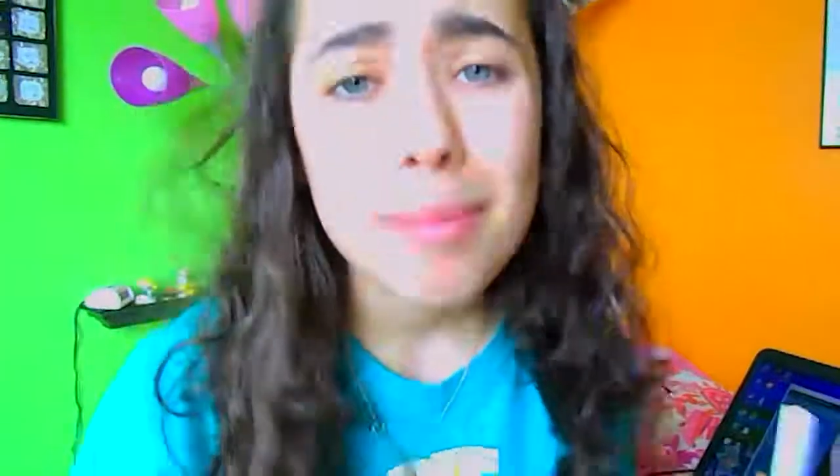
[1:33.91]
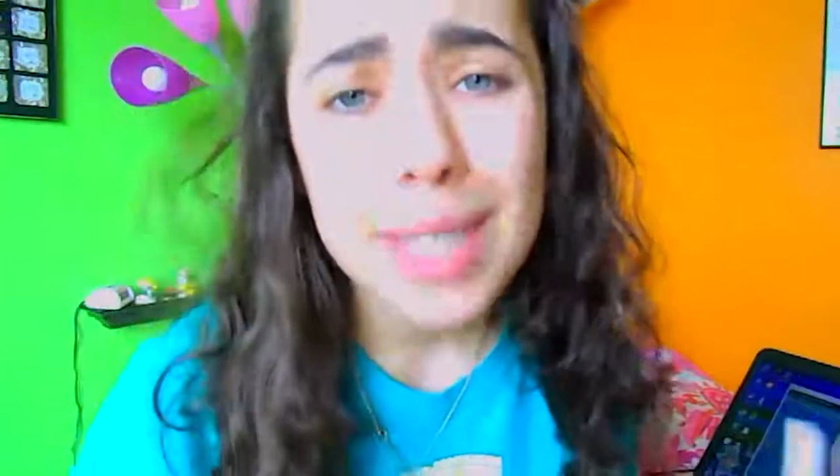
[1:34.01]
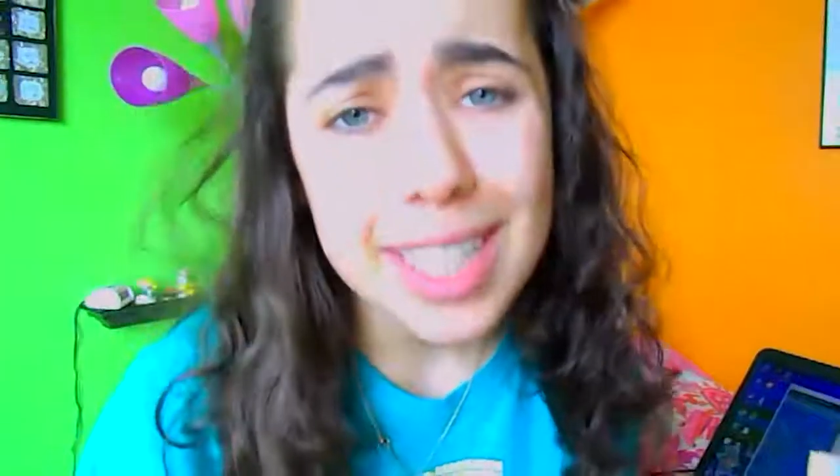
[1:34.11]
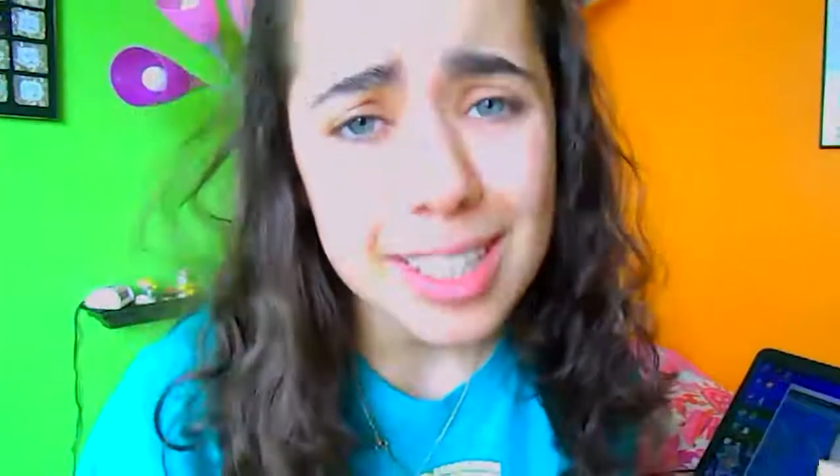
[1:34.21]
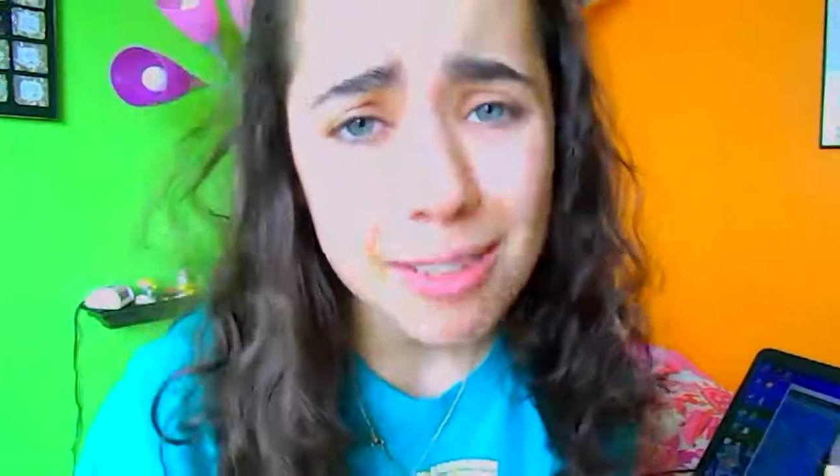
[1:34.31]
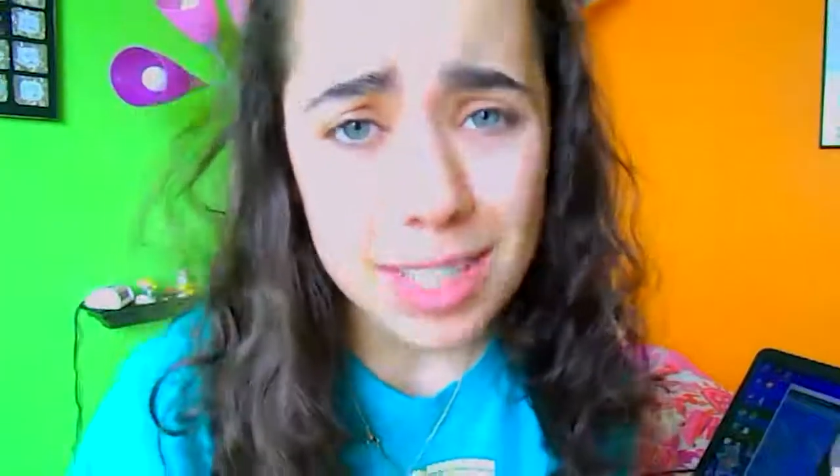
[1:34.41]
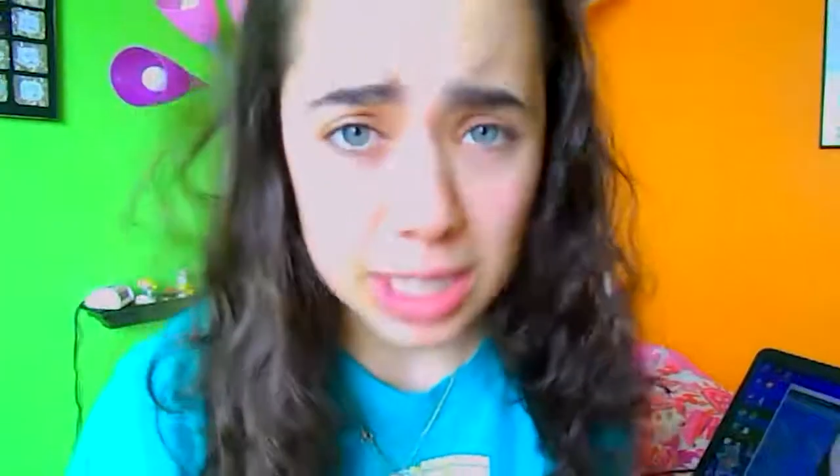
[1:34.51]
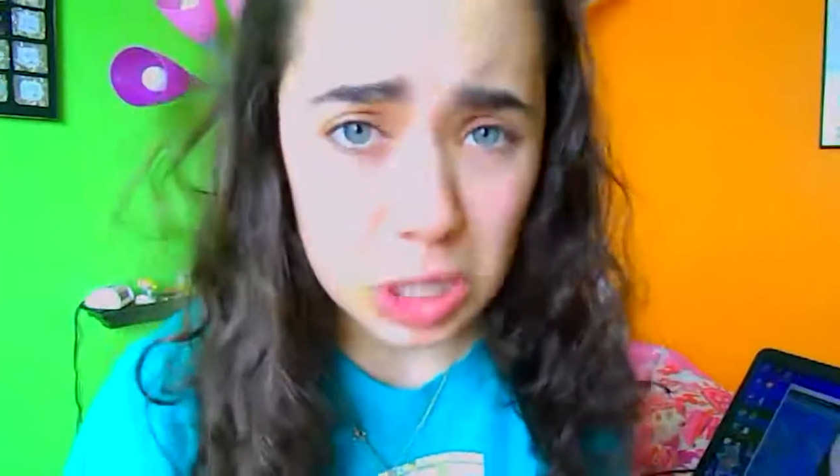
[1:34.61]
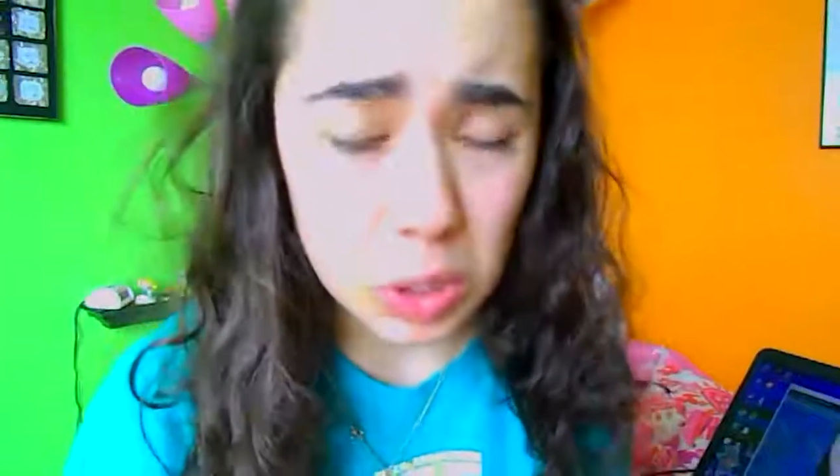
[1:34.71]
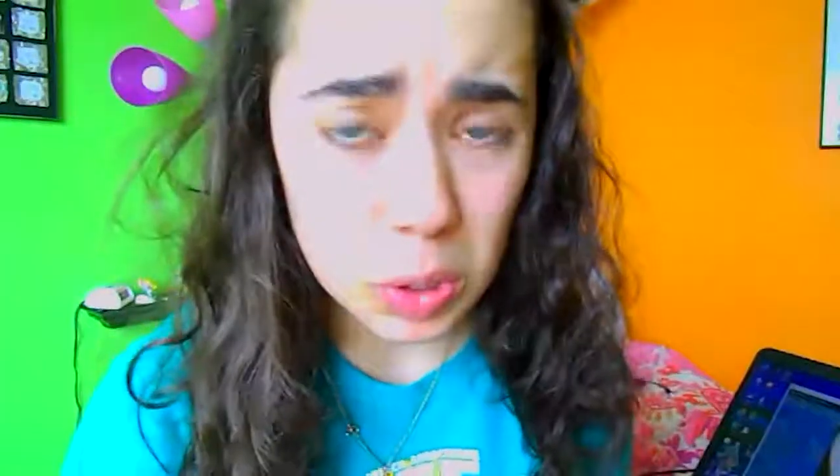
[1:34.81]
because if it
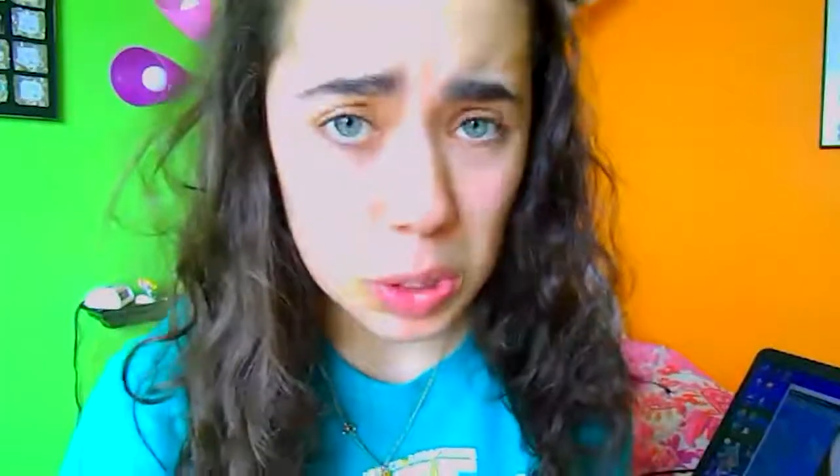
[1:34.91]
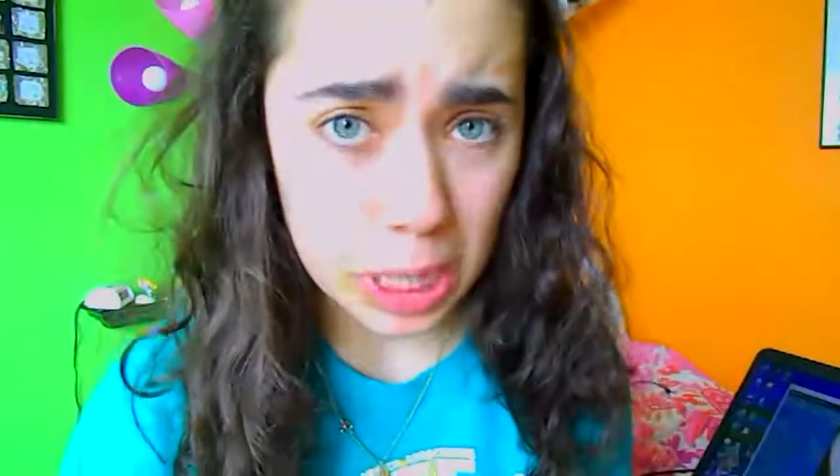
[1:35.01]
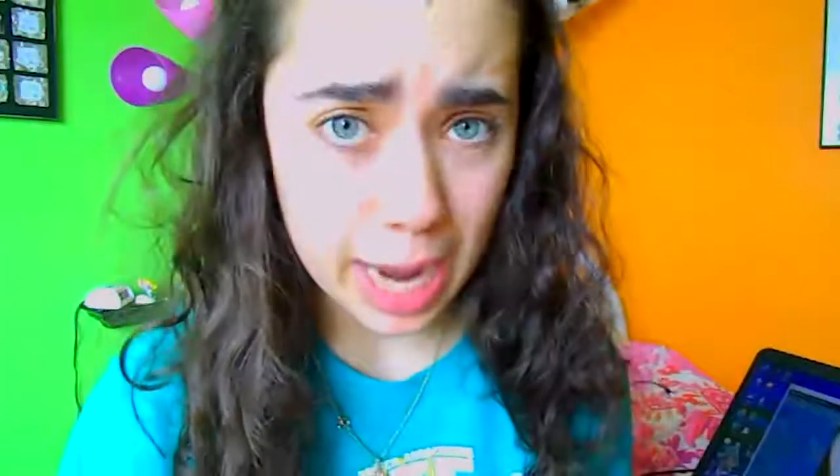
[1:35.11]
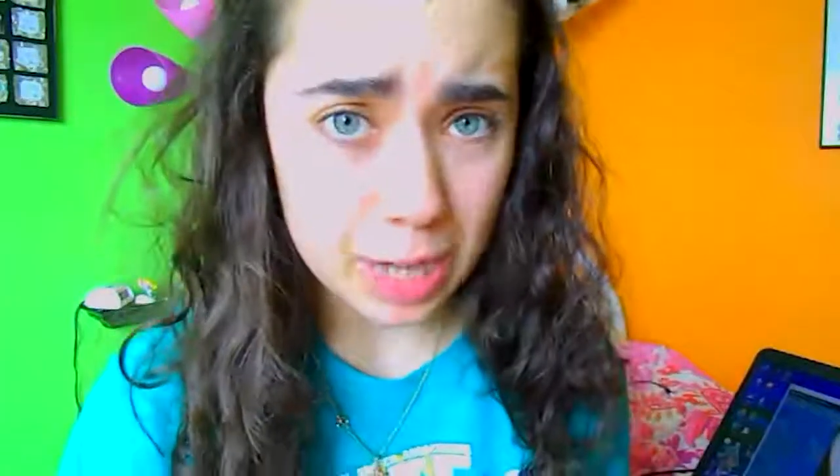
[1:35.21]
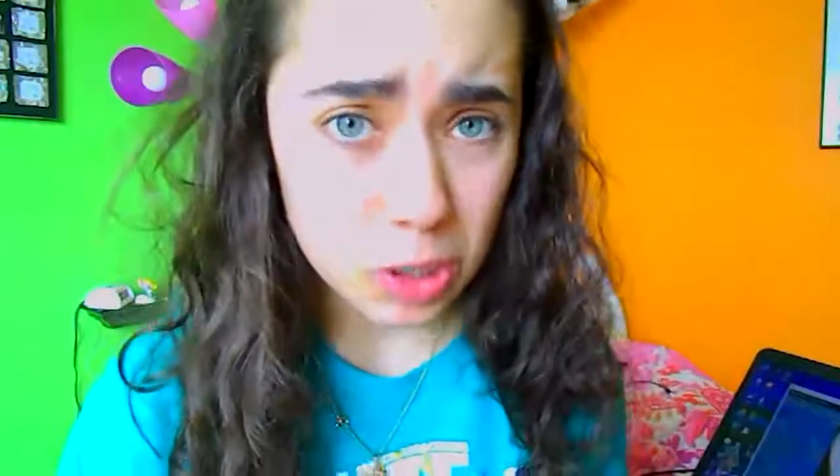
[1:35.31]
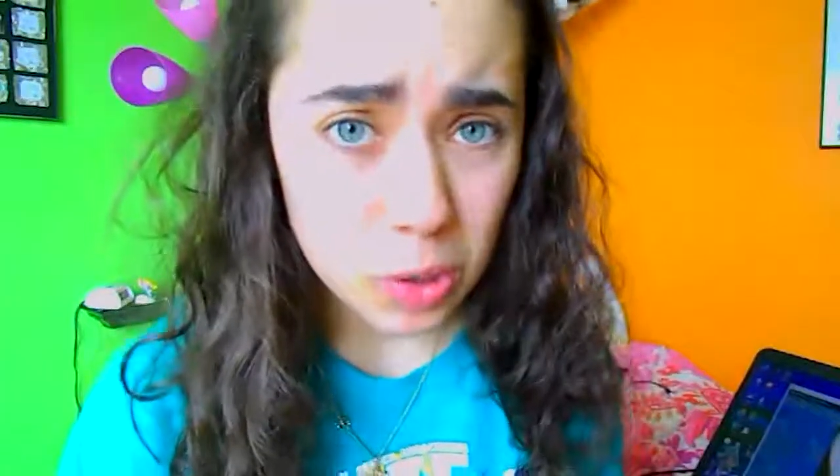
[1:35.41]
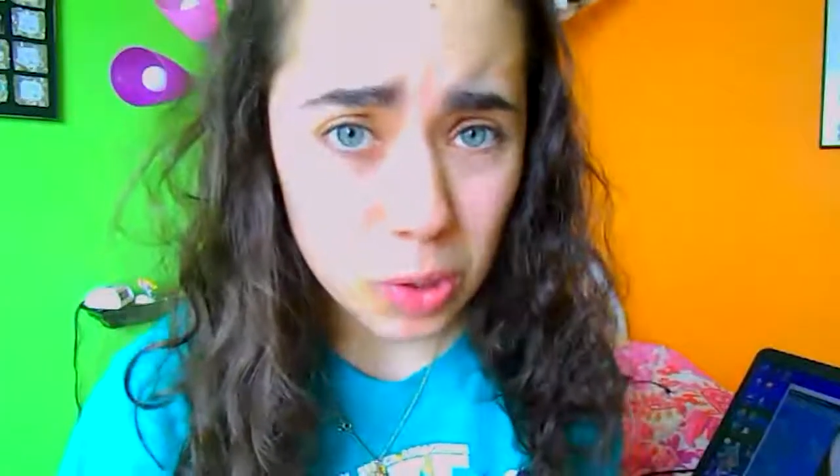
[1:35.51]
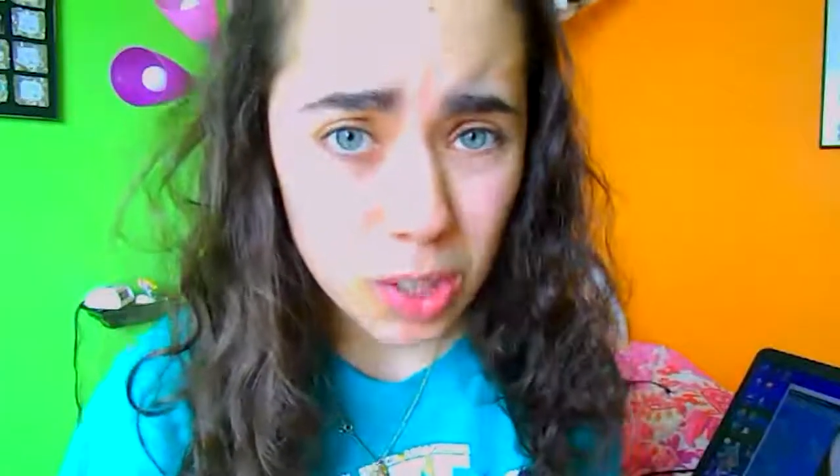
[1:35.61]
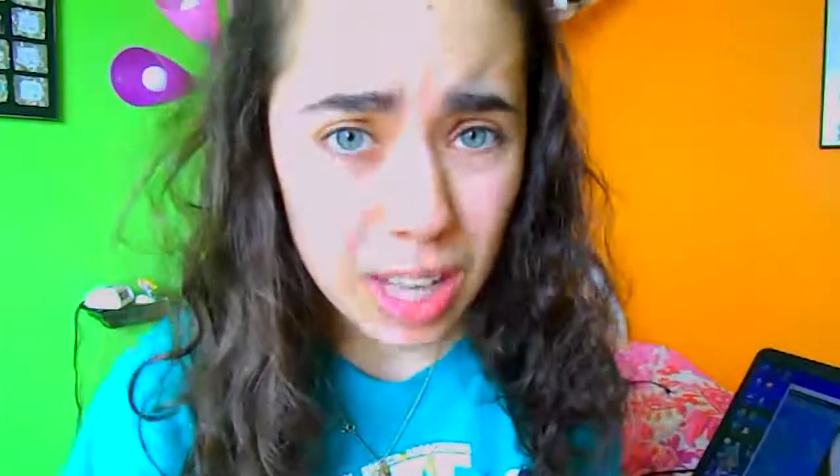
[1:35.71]
doesn't look natural,